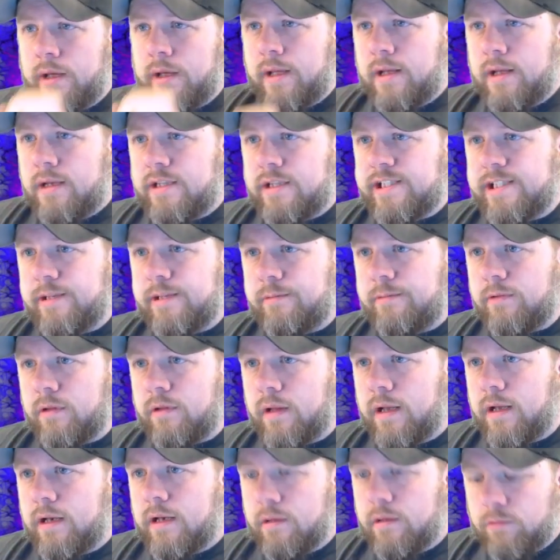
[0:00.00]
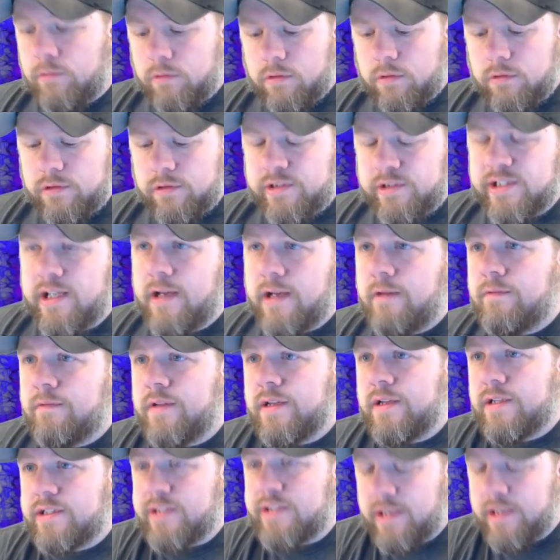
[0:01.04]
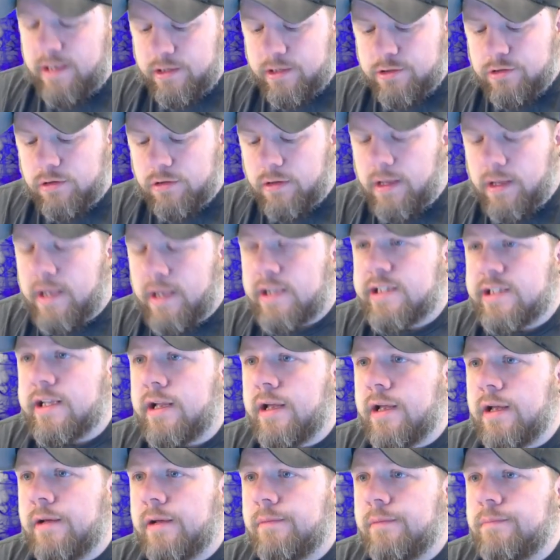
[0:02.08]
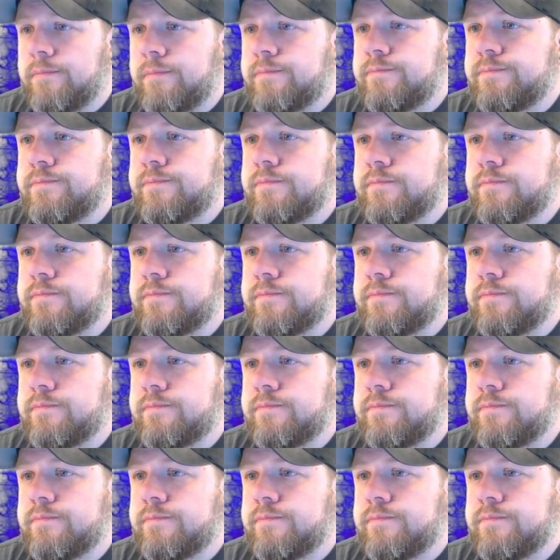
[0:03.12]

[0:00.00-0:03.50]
ahead and simulate it, and we're going to save this as your last name,